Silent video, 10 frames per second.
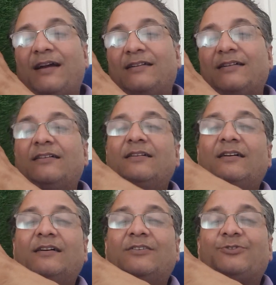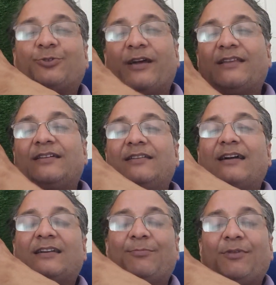matter together
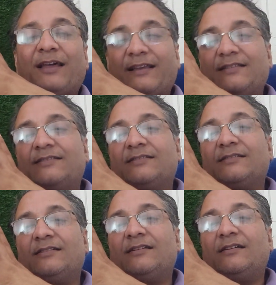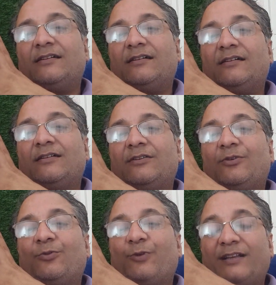that applies,
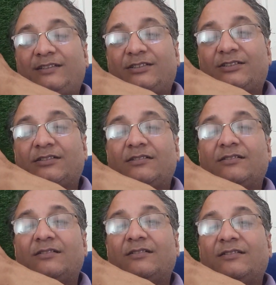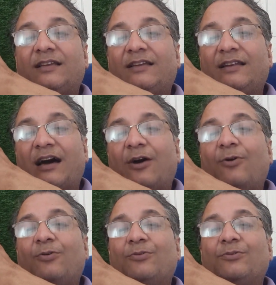which they
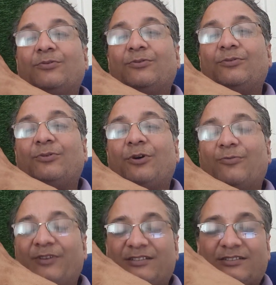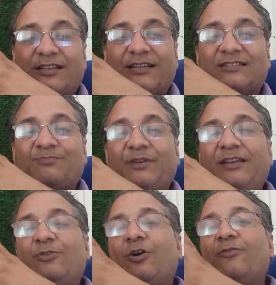now, or which they
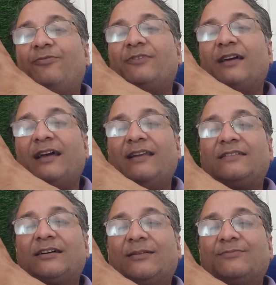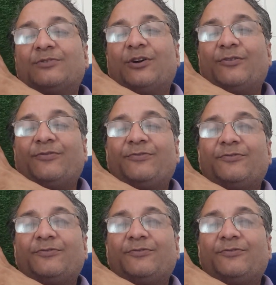speak of in terms of